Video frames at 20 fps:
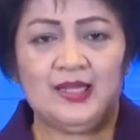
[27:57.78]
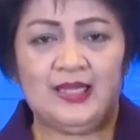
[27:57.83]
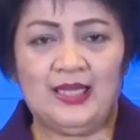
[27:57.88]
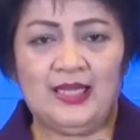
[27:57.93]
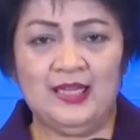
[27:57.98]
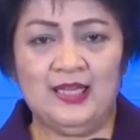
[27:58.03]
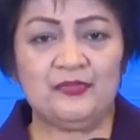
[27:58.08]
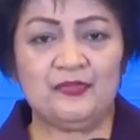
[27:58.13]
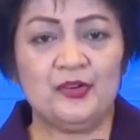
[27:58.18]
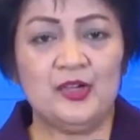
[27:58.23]

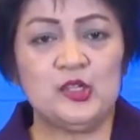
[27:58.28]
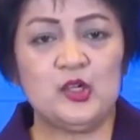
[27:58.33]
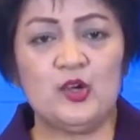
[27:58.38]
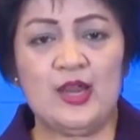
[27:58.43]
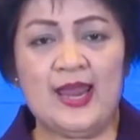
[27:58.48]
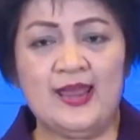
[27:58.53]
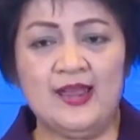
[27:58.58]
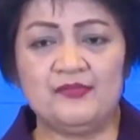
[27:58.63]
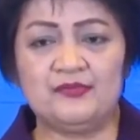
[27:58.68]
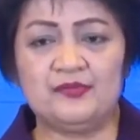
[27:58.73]
If you
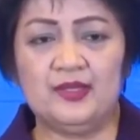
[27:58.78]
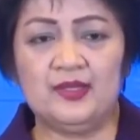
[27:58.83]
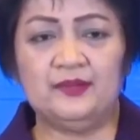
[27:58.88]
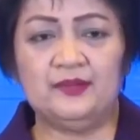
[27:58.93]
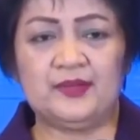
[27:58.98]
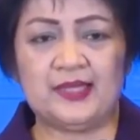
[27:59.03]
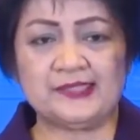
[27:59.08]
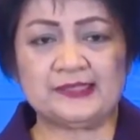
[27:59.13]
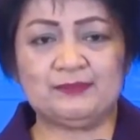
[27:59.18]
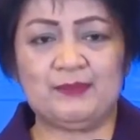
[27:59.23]
have
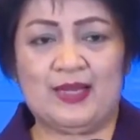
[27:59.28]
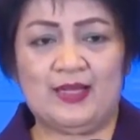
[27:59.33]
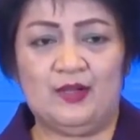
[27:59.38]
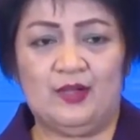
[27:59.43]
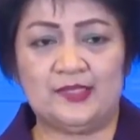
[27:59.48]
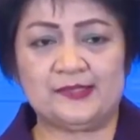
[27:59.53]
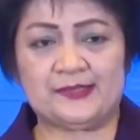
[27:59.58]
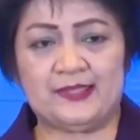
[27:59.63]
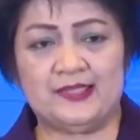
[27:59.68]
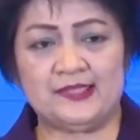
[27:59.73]

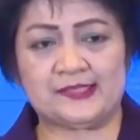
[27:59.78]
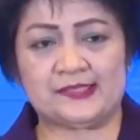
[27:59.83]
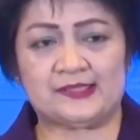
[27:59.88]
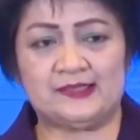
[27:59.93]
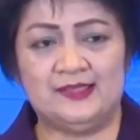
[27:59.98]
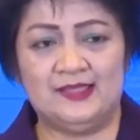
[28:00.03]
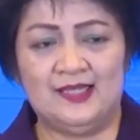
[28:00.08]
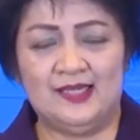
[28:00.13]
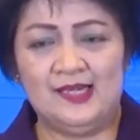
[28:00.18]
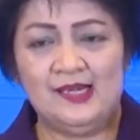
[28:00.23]

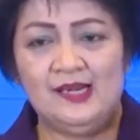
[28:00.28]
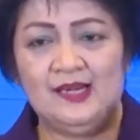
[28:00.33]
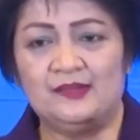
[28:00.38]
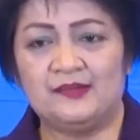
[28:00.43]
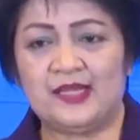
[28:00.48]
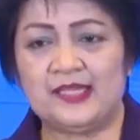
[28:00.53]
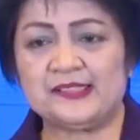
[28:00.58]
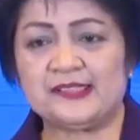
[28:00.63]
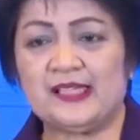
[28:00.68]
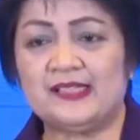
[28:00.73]
dysbiosis,
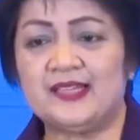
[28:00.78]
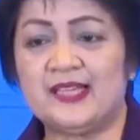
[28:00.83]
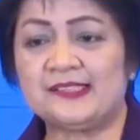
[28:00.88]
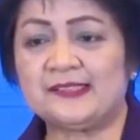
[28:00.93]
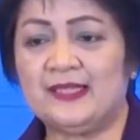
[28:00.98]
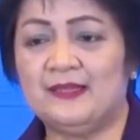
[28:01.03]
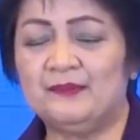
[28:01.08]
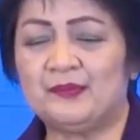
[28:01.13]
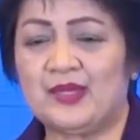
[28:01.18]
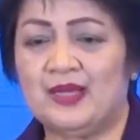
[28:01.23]
these are the
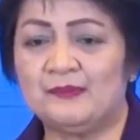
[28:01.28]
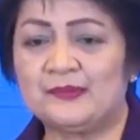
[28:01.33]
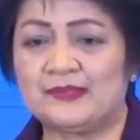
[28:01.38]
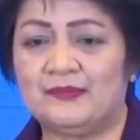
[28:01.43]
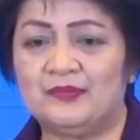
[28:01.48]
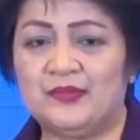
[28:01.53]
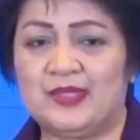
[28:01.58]
symptoms of